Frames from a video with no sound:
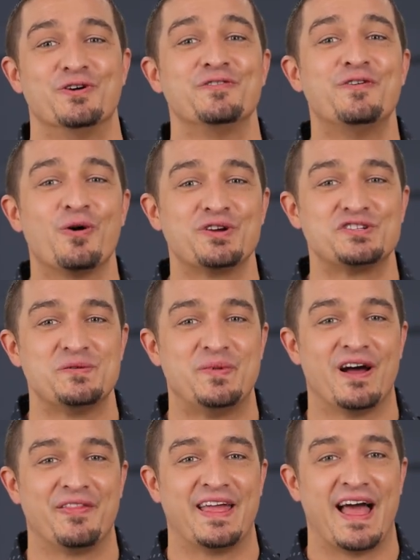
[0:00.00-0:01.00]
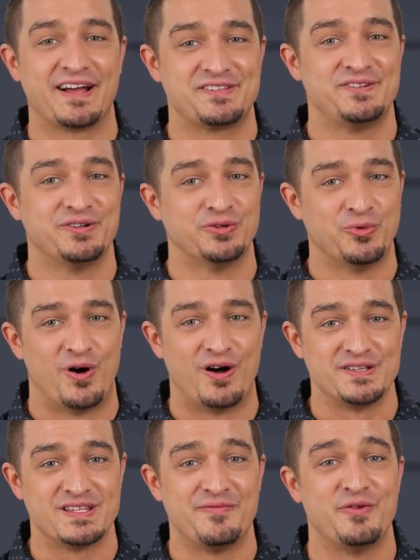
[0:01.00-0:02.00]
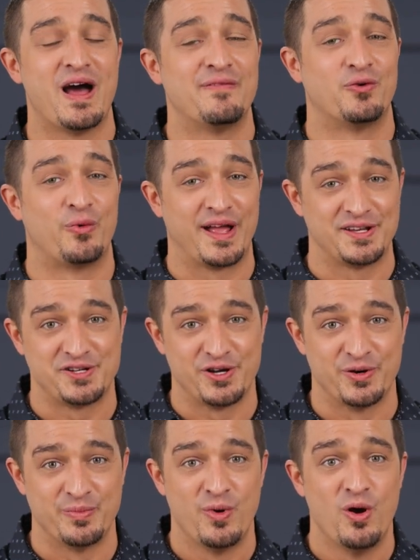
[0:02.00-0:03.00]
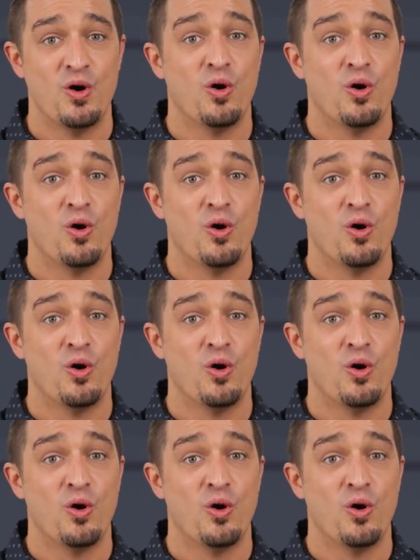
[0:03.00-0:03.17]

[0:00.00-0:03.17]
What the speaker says: your focus should be on the exterior walls if you have a ranch home,